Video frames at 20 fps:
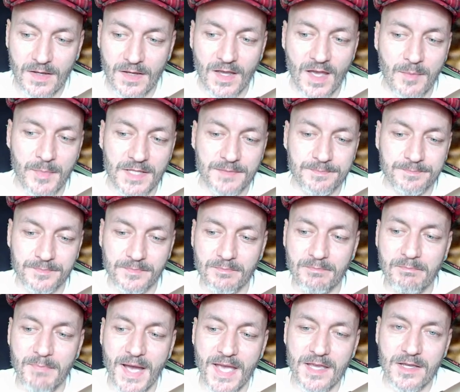I mean,
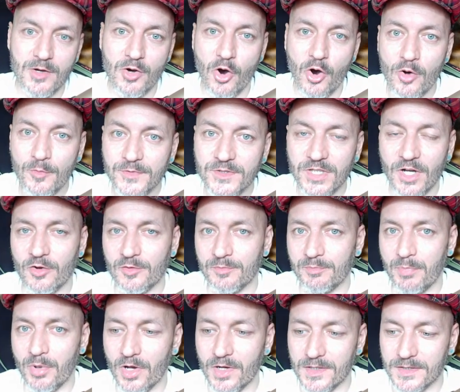my hometown
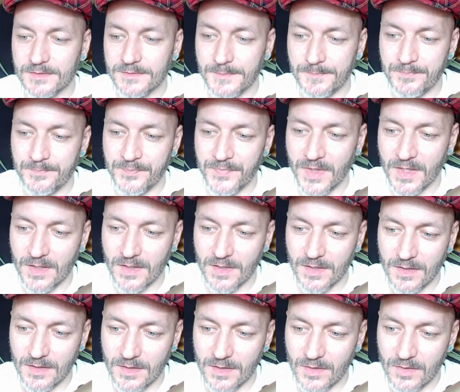Berlin
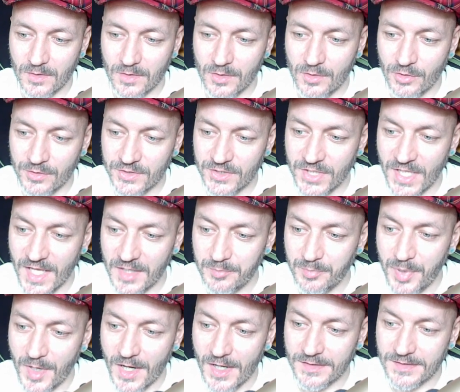could take
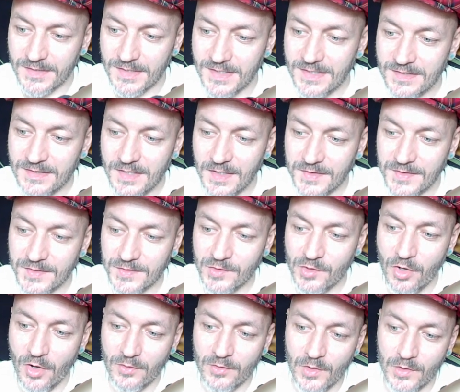part in this
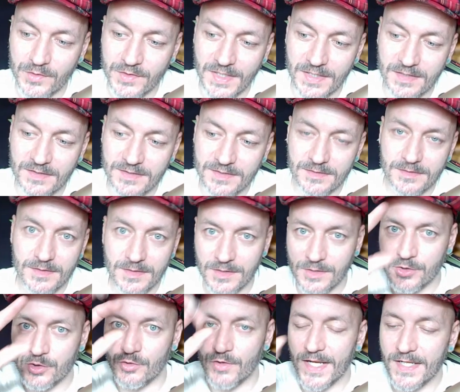Condorcet
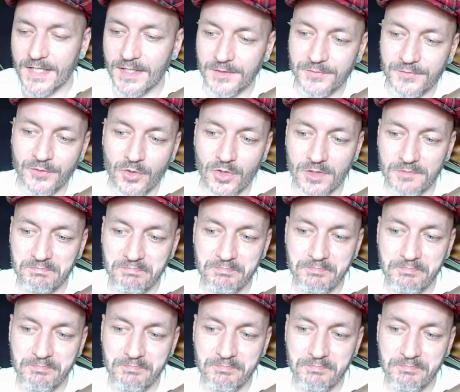crater for